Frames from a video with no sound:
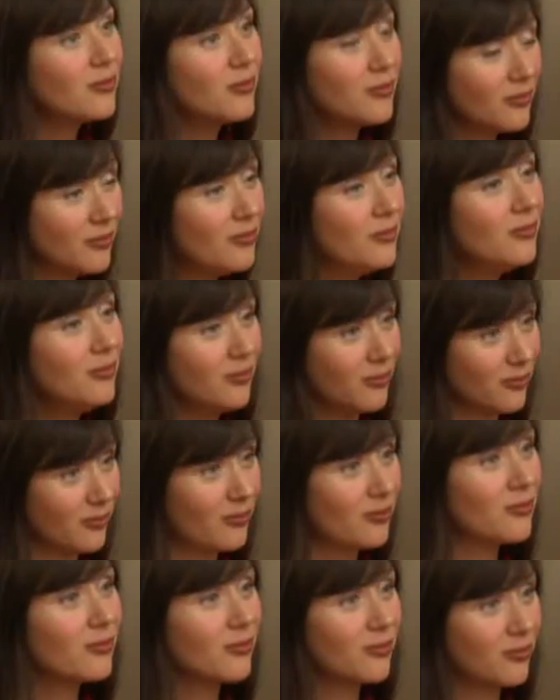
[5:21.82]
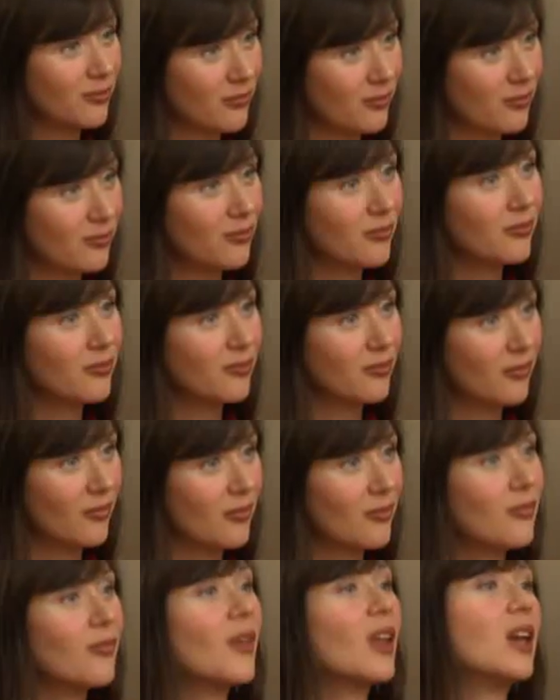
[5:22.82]
the first place. That's the time
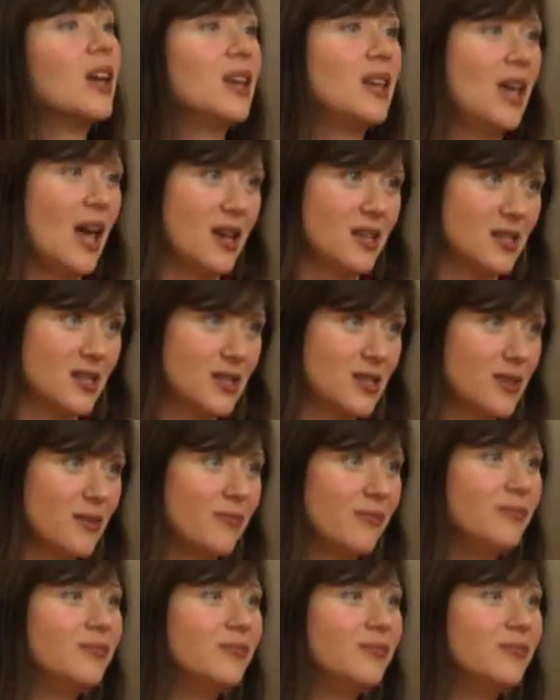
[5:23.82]
before she even gets